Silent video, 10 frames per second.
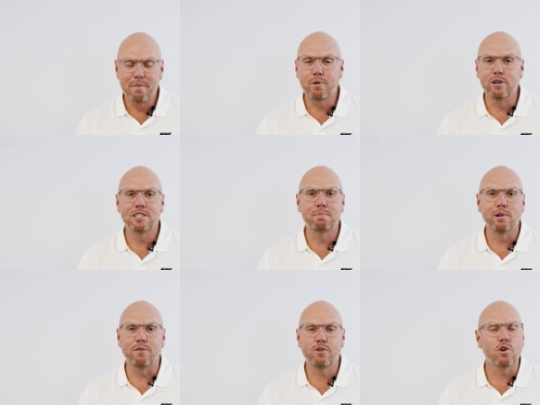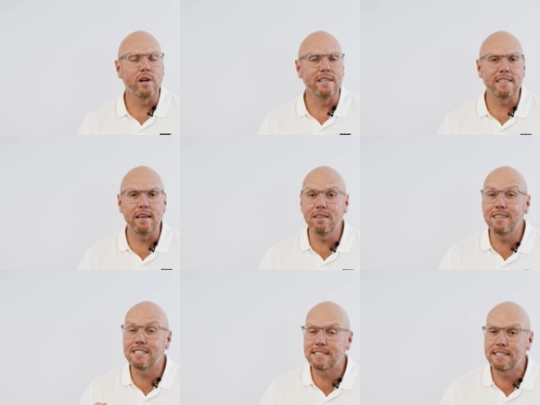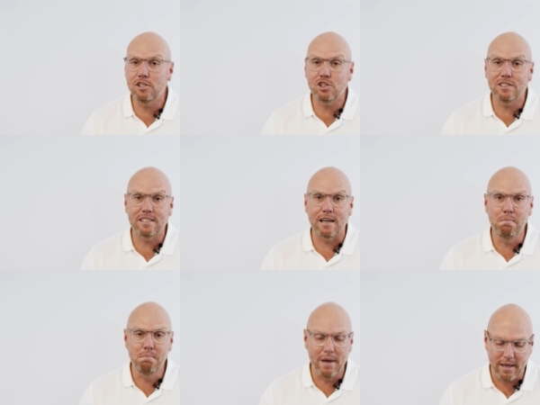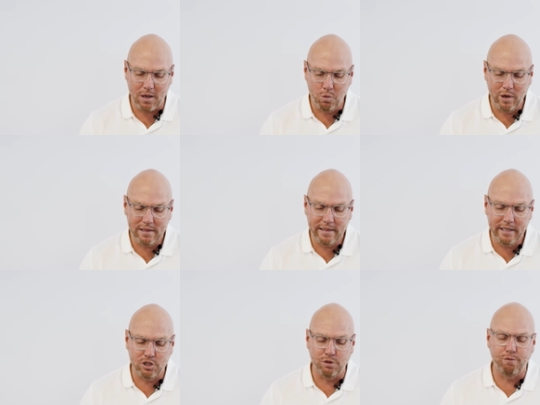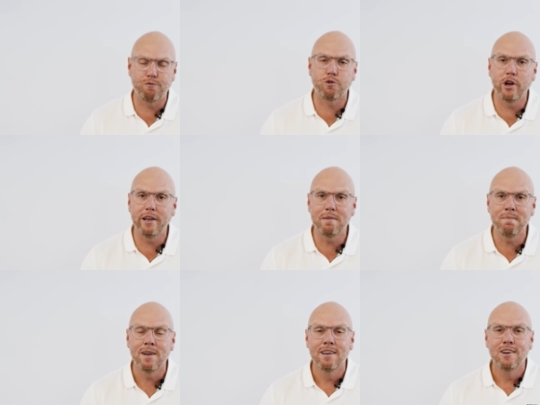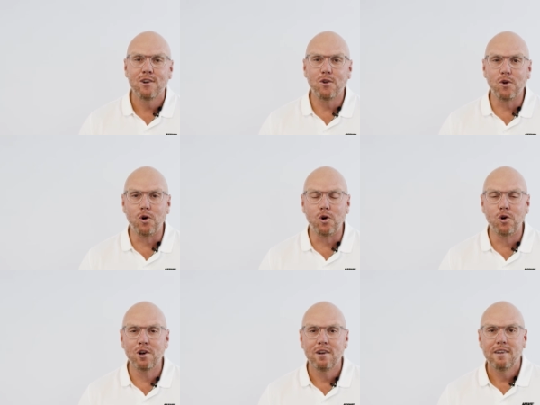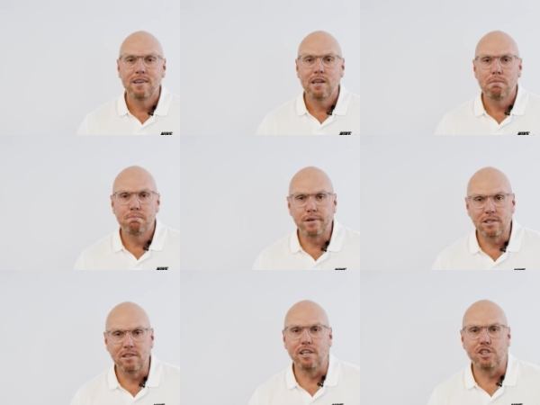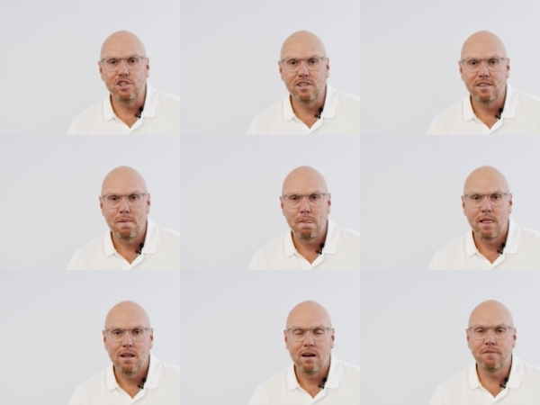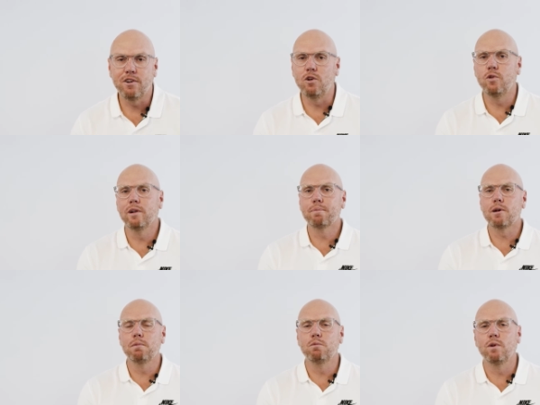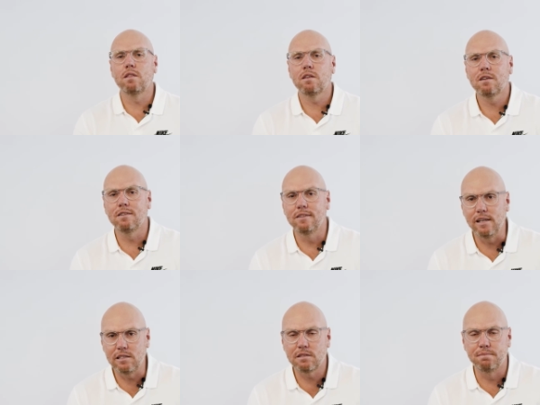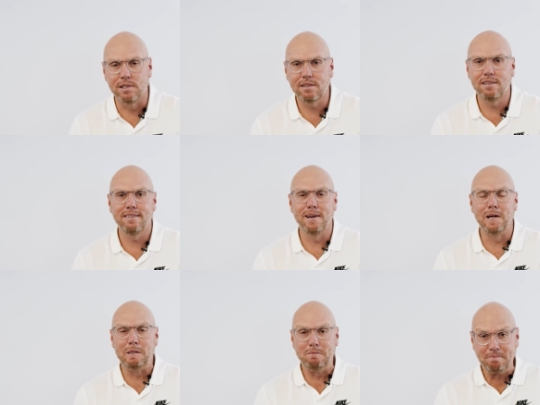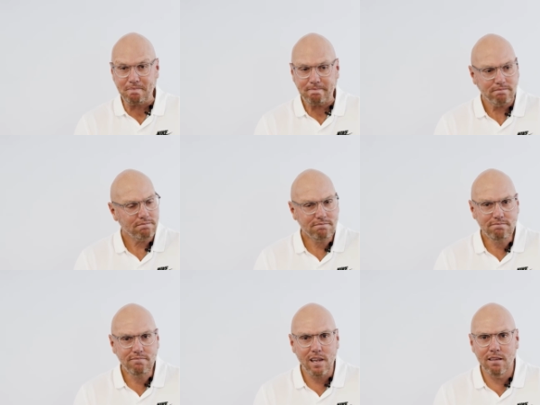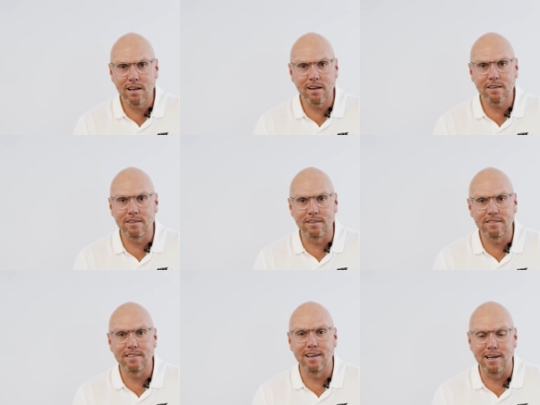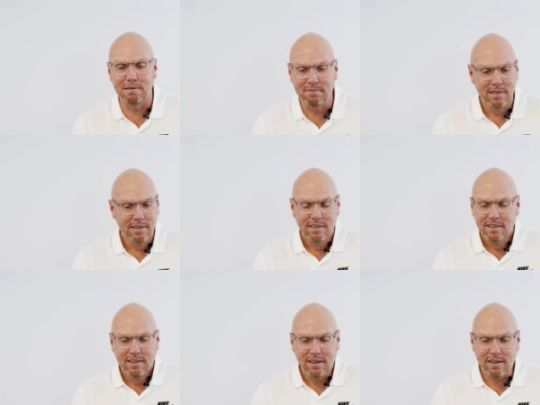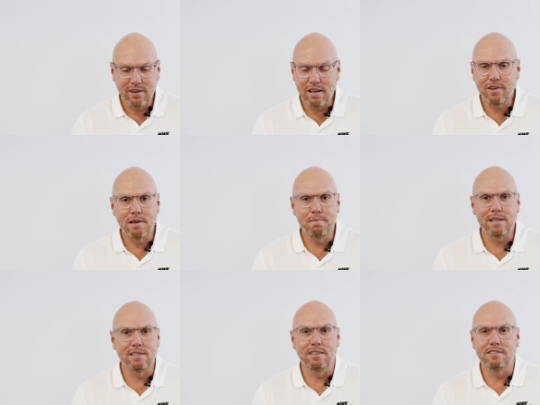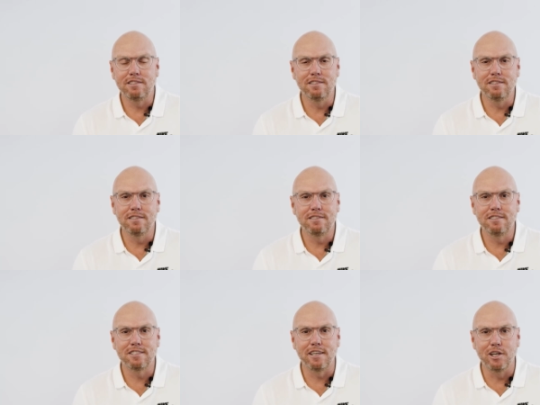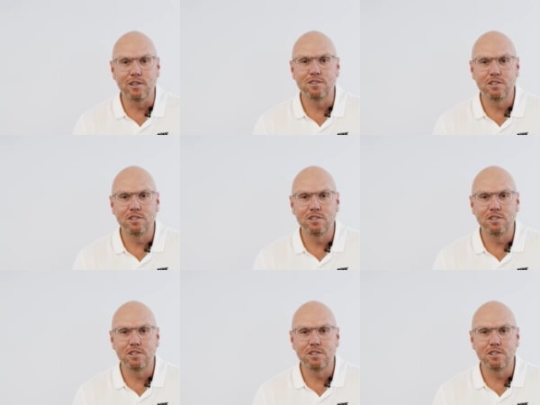the principle of grace in the decisions that I'm making. Will it lead to freedom or bondage? I've got a real problem with condensed milk um, that I can't. Um, I don't have the capacity to to say no